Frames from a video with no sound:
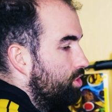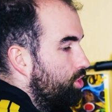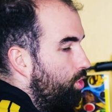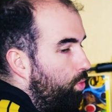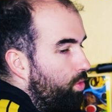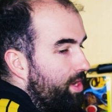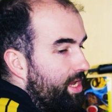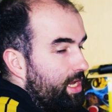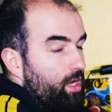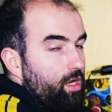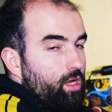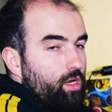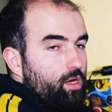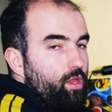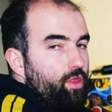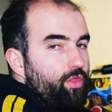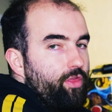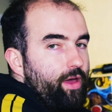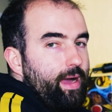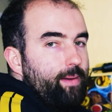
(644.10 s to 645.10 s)
tweak
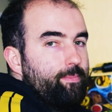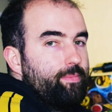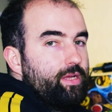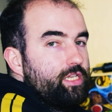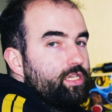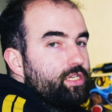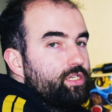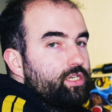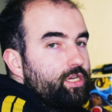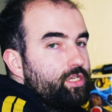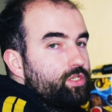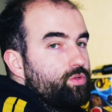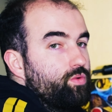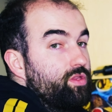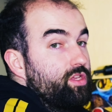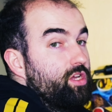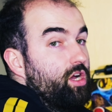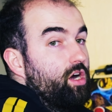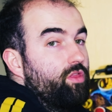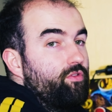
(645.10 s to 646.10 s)
that media data
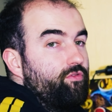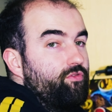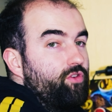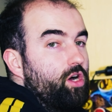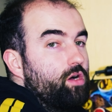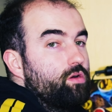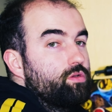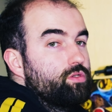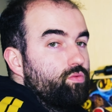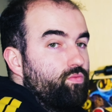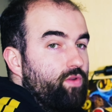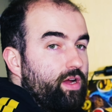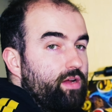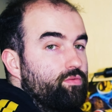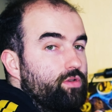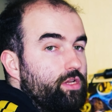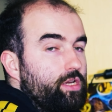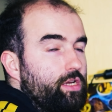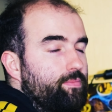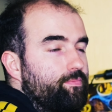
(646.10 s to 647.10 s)
in the other files
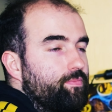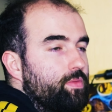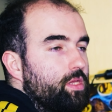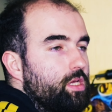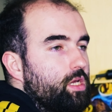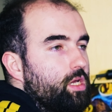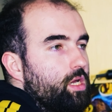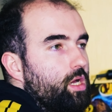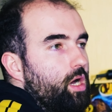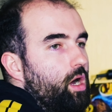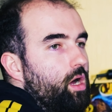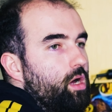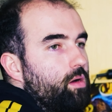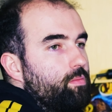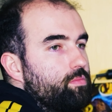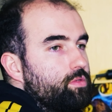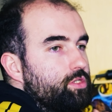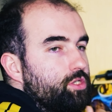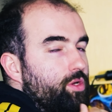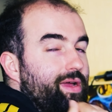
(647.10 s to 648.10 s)
around it,
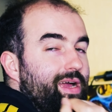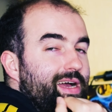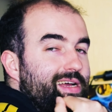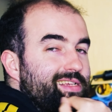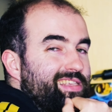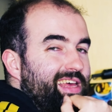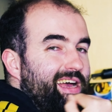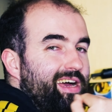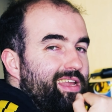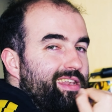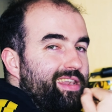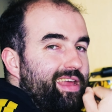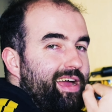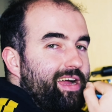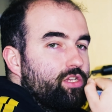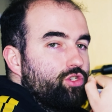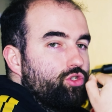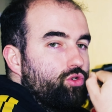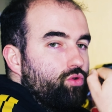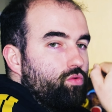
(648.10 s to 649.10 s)
so it has that
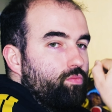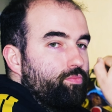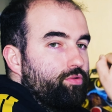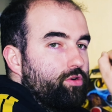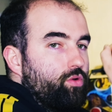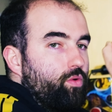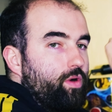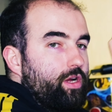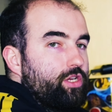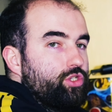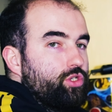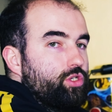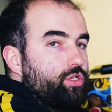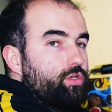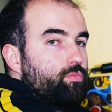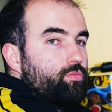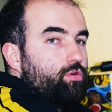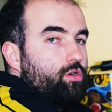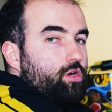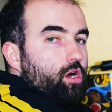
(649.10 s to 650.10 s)
natural progression
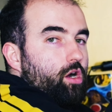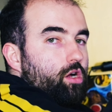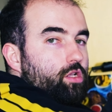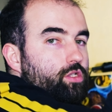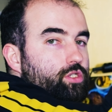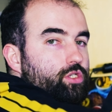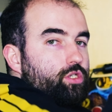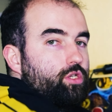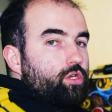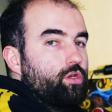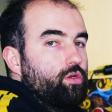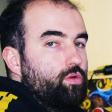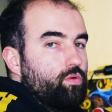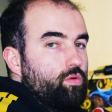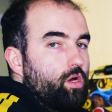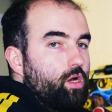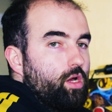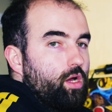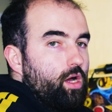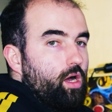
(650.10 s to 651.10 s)
in regards to
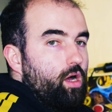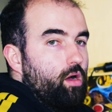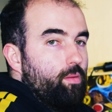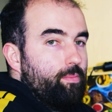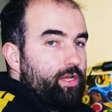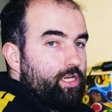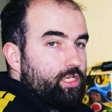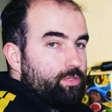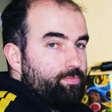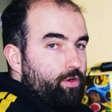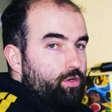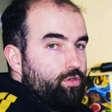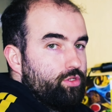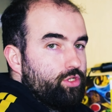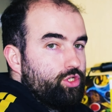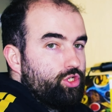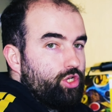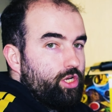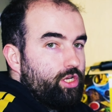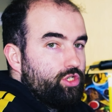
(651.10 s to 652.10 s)

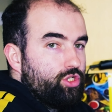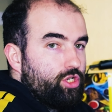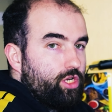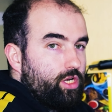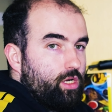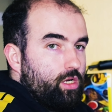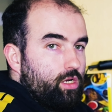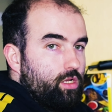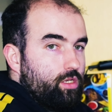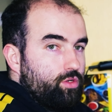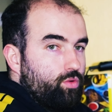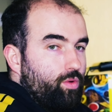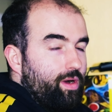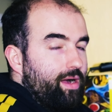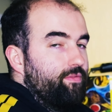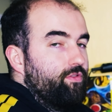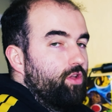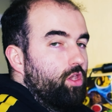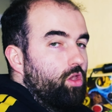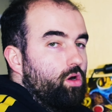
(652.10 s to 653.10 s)
exposure changing, and you'll
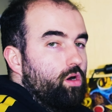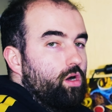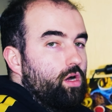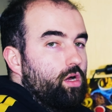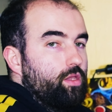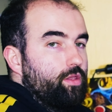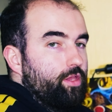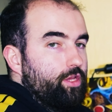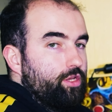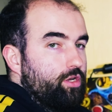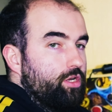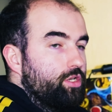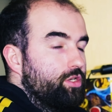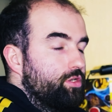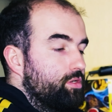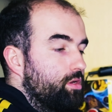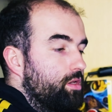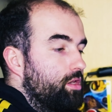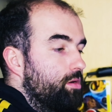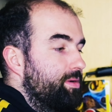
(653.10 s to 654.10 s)
have a lot, and then you can do
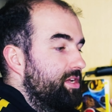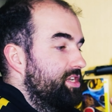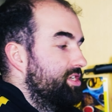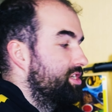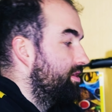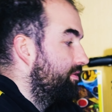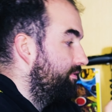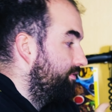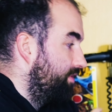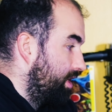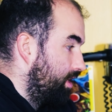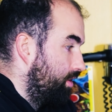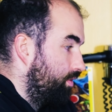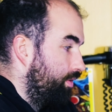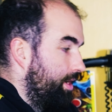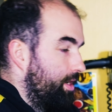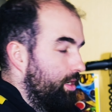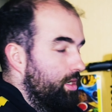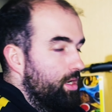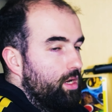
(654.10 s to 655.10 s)
a little bit of
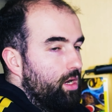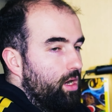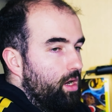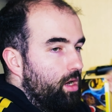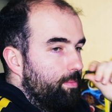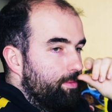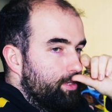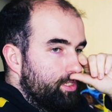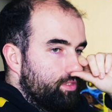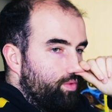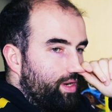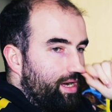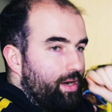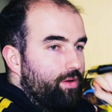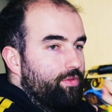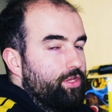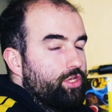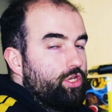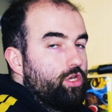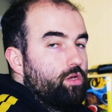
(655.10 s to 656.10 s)
deflickering as well,
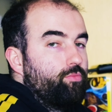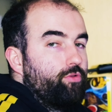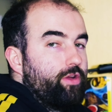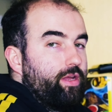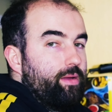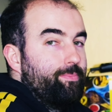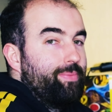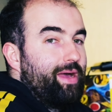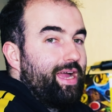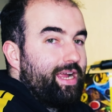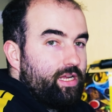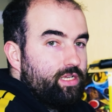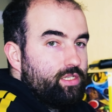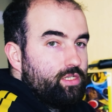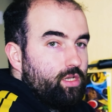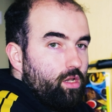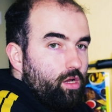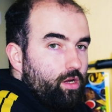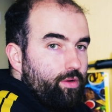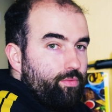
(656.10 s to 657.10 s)
and then you can bring it back
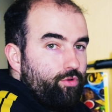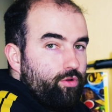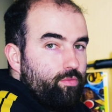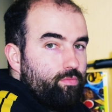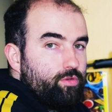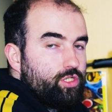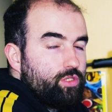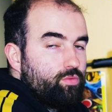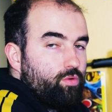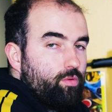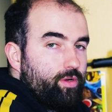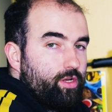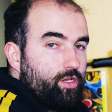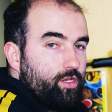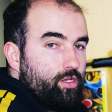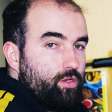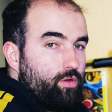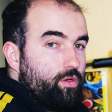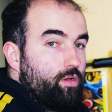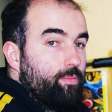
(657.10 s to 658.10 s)
into Lightroom, which is what we're
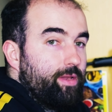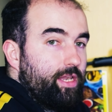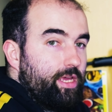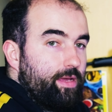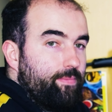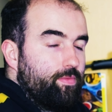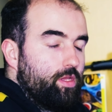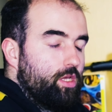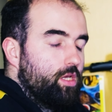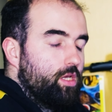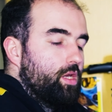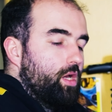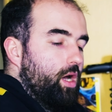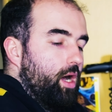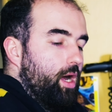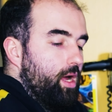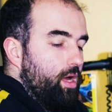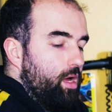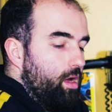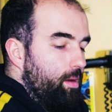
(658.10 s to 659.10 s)
going to do in a minute,
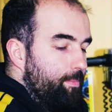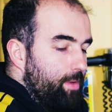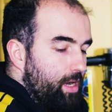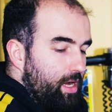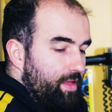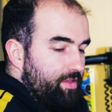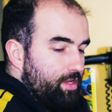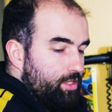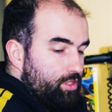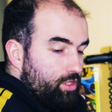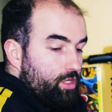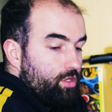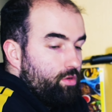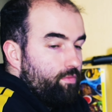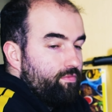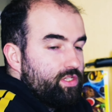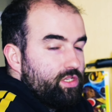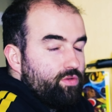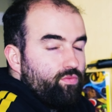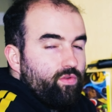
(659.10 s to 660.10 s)
and then you can
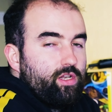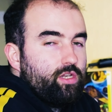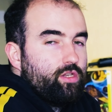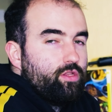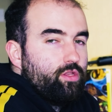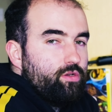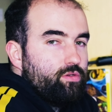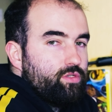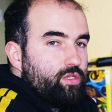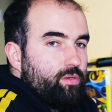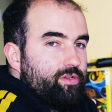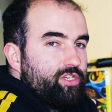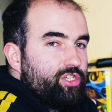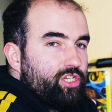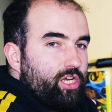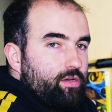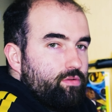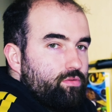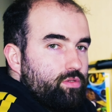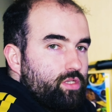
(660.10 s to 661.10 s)
obviously render those images
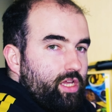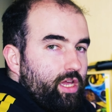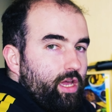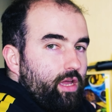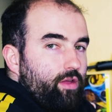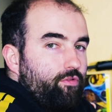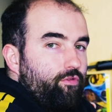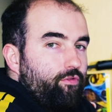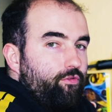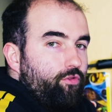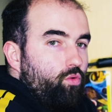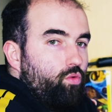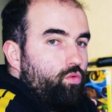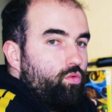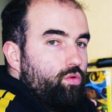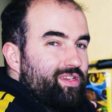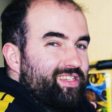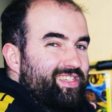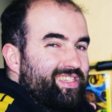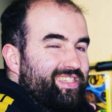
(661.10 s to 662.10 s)
out to get a
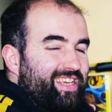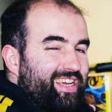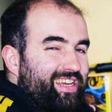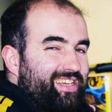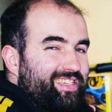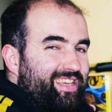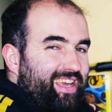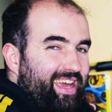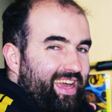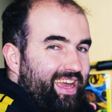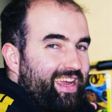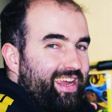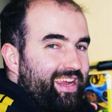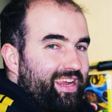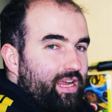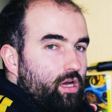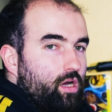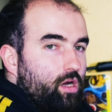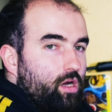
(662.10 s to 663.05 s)
full 6K